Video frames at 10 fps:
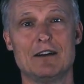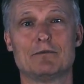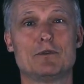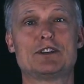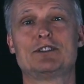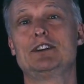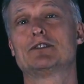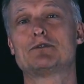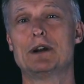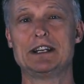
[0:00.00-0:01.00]
wish,
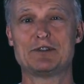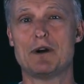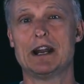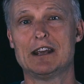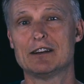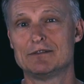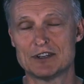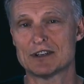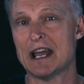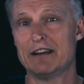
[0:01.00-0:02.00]
2020 could
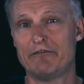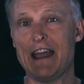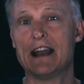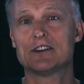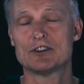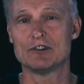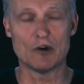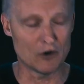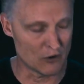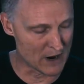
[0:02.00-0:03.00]
just kind of vanish and
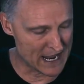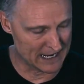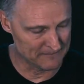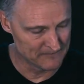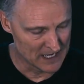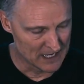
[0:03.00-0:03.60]
go away.